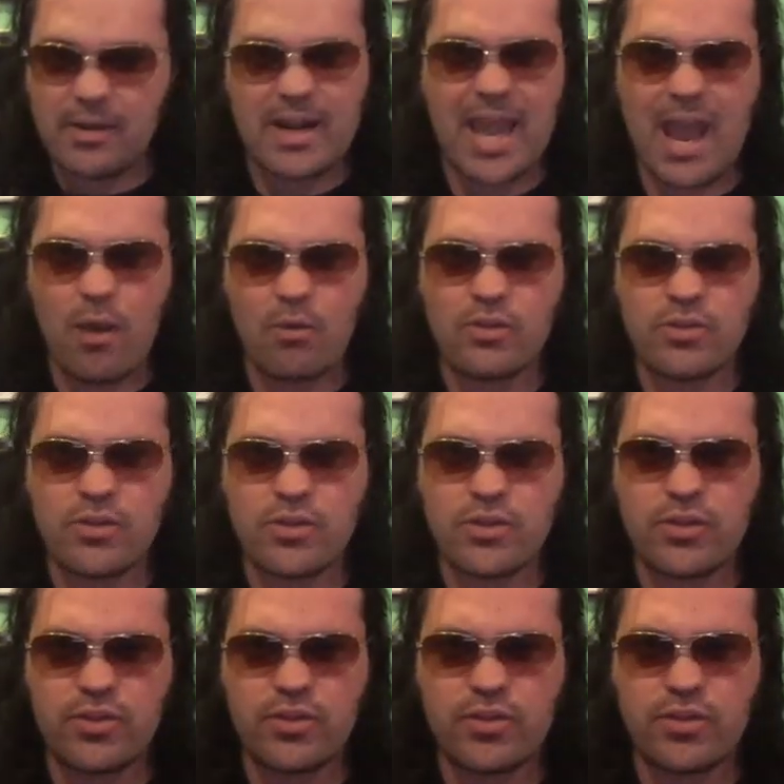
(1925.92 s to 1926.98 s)
an hour and
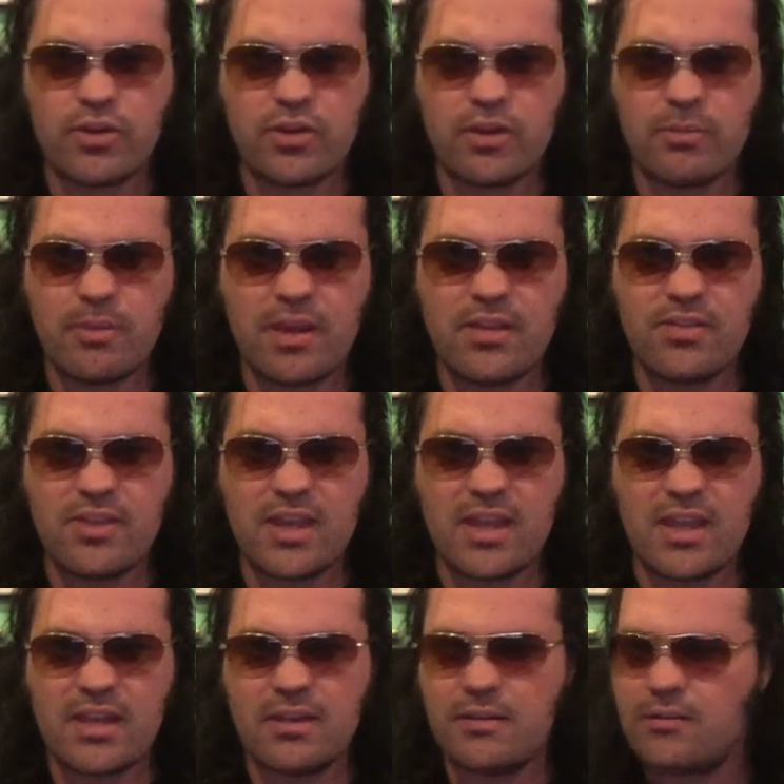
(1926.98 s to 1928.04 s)
30 minutes
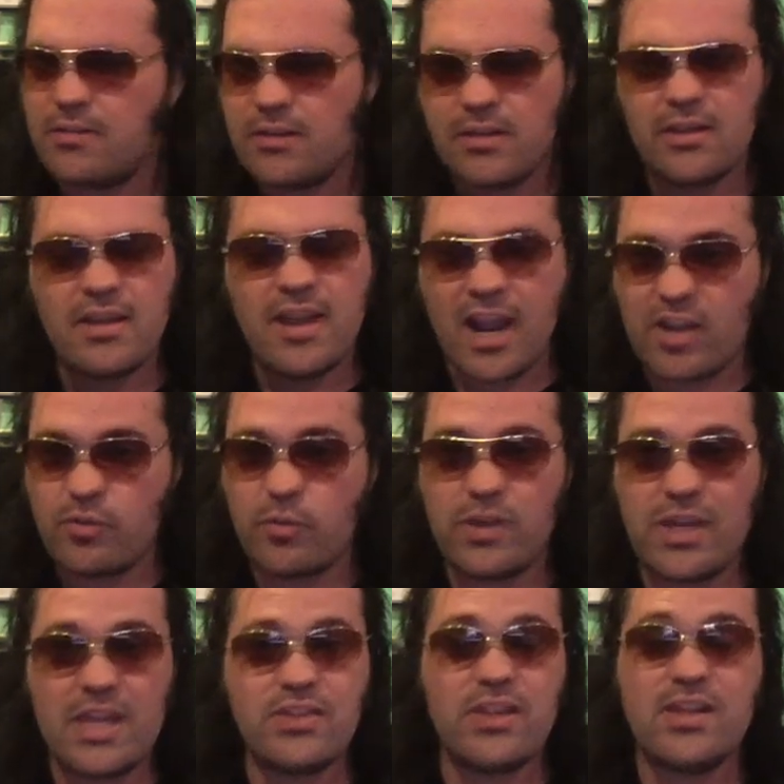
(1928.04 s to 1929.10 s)
in, as we
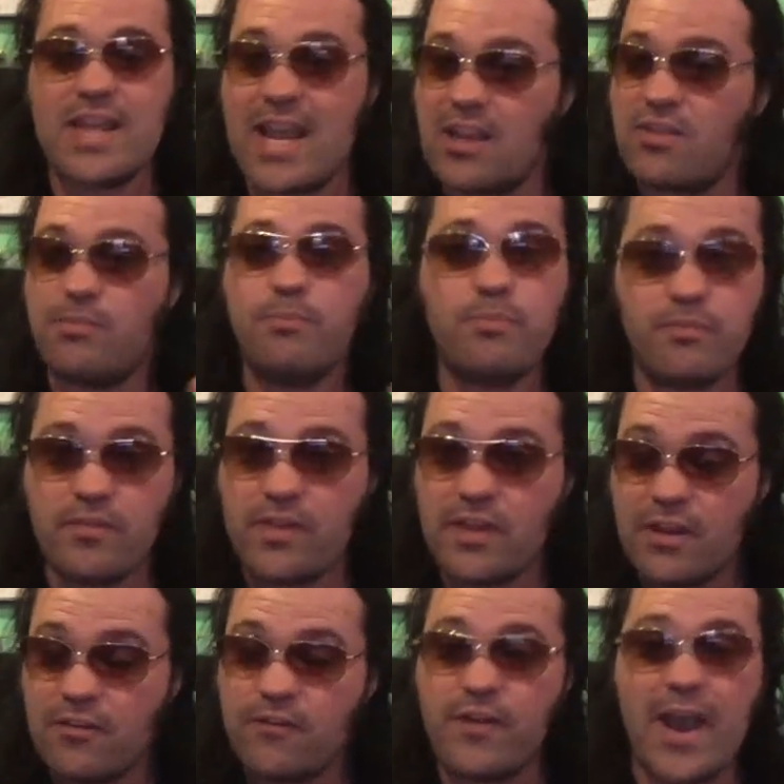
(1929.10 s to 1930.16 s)
get the next
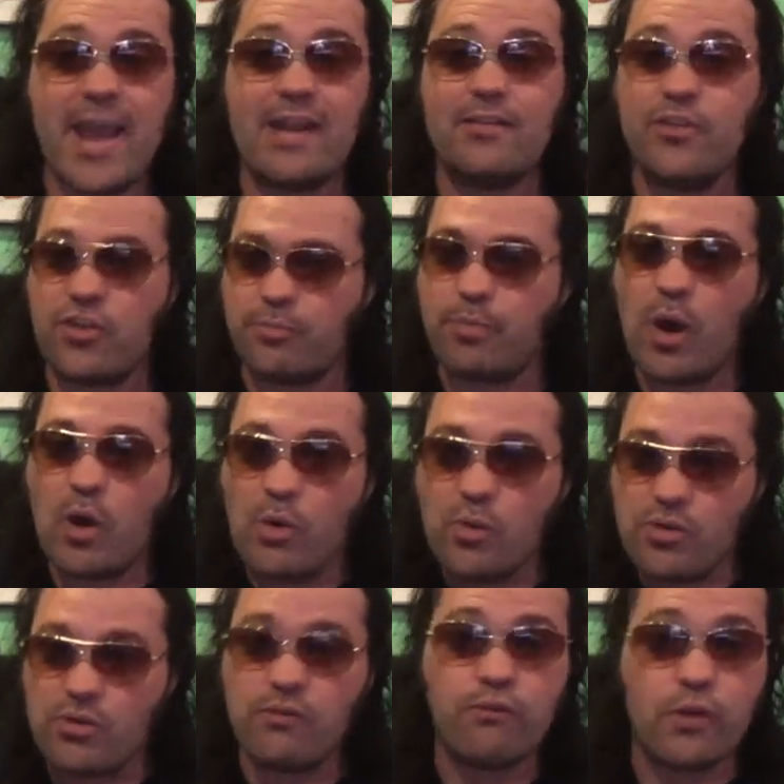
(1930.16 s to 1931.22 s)
fight of the
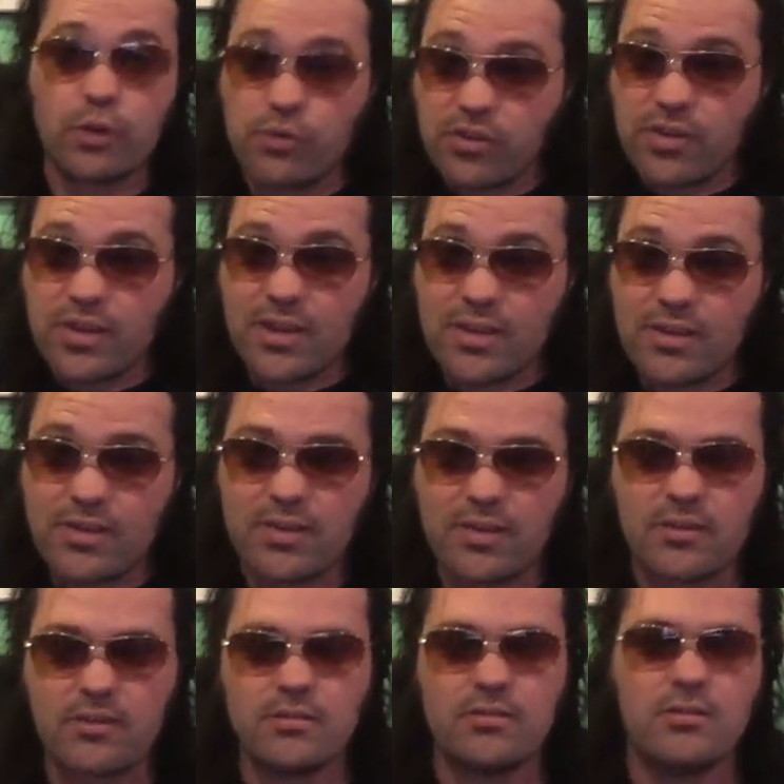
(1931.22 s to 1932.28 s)
supposed versus,
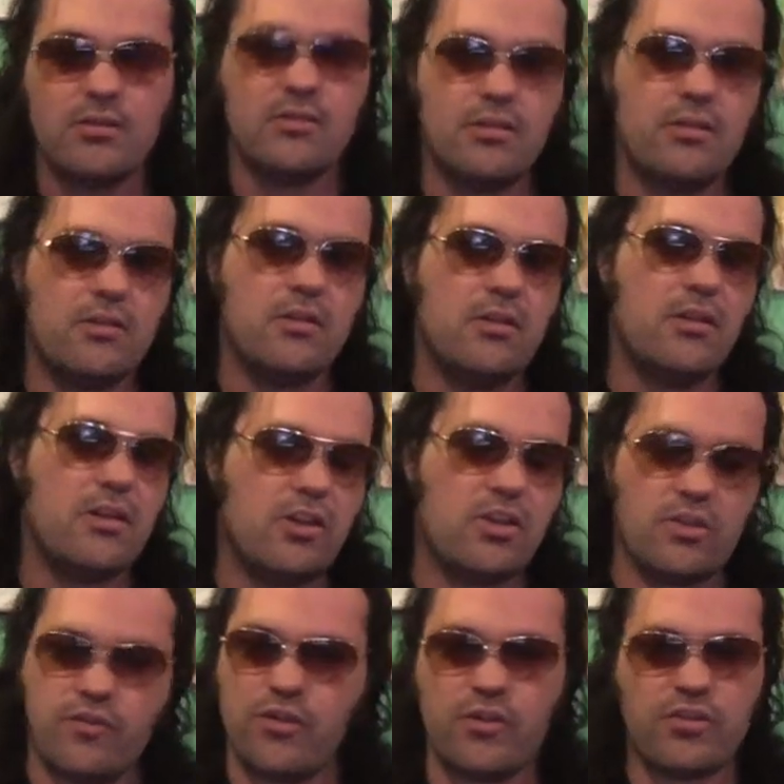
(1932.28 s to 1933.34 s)
because
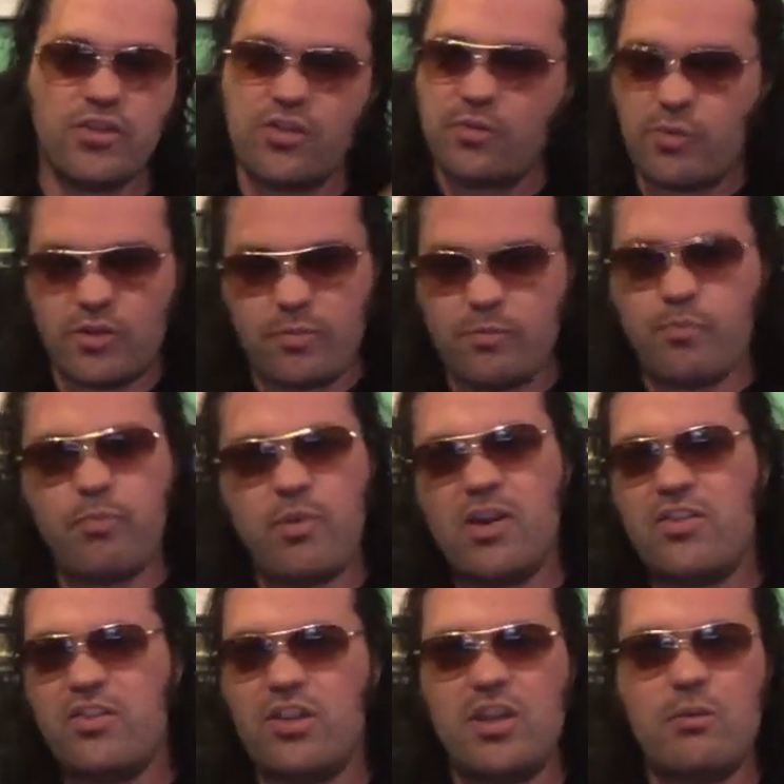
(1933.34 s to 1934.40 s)
the versus was
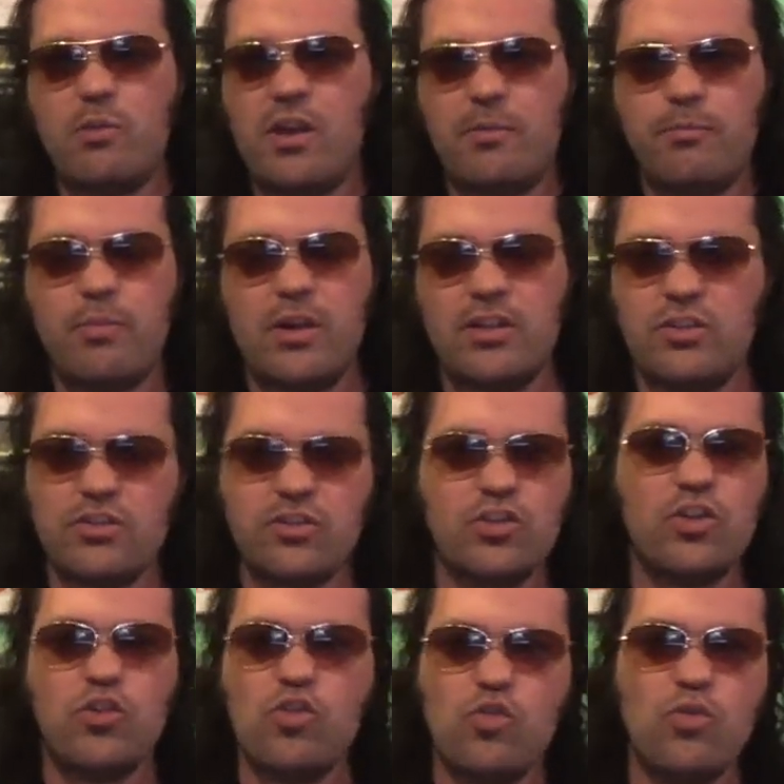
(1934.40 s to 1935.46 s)
basically, what,
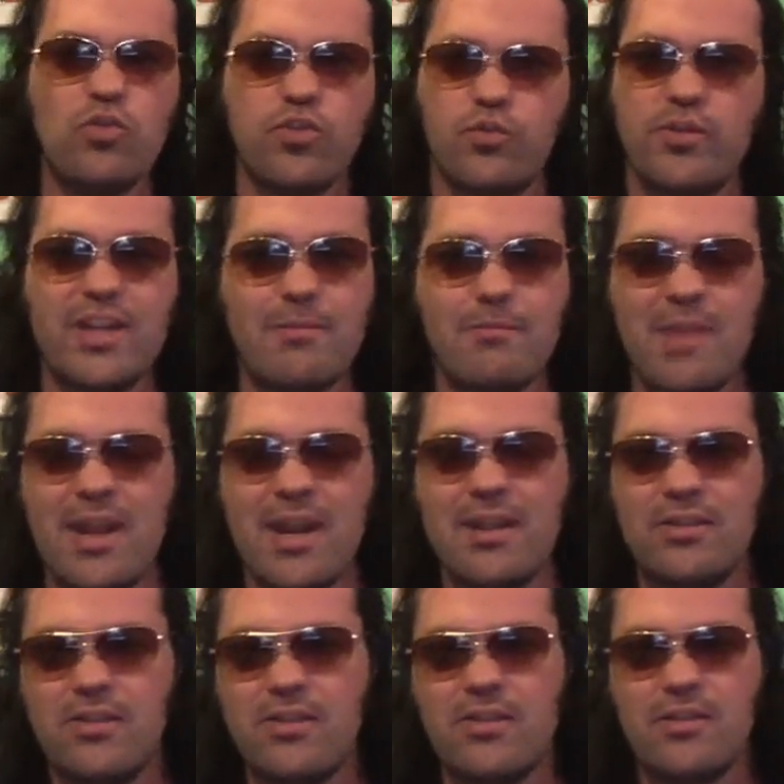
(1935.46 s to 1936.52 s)
2-3
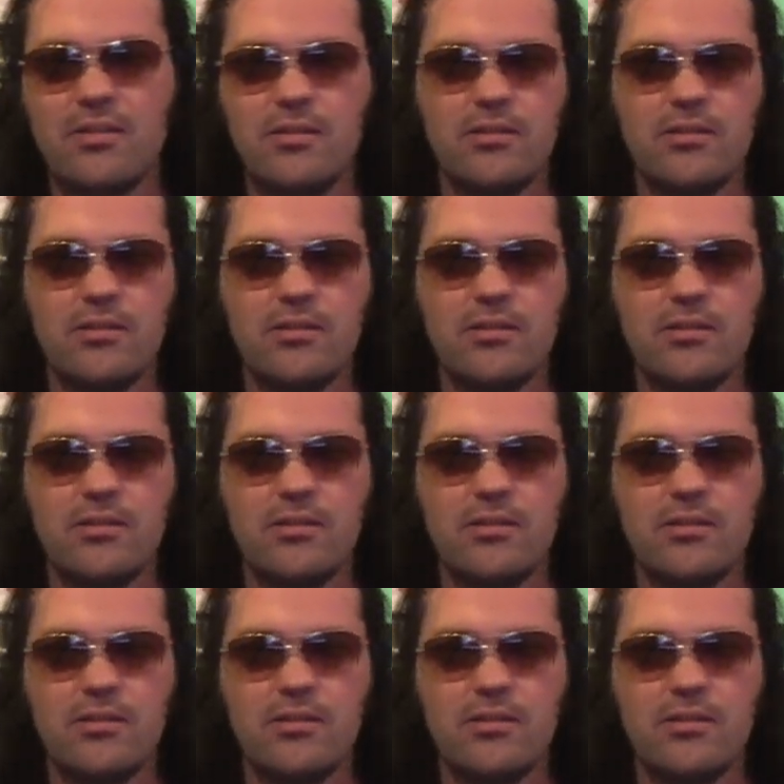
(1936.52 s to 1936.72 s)
minutes,